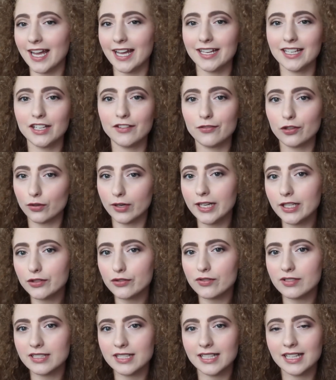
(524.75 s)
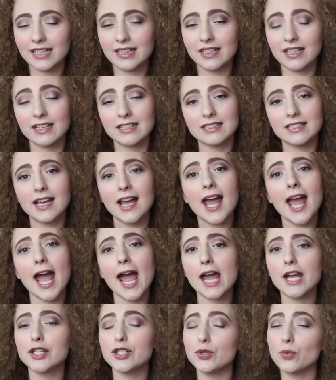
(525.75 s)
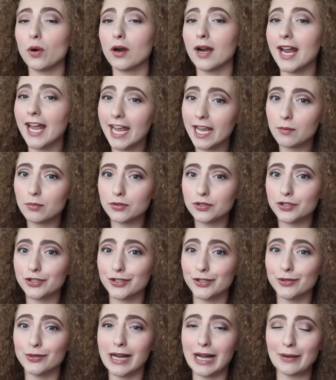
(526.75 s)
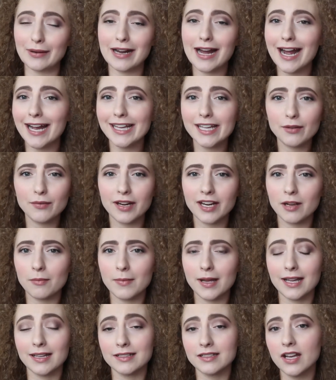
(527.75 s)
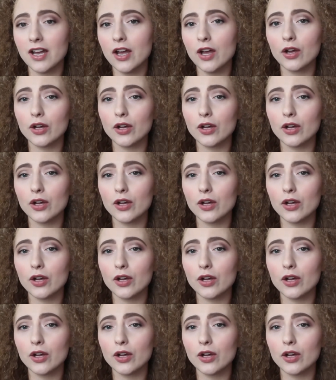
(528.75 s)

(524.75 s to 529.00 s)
And if you're interested in this and you are able to, I would highly recommend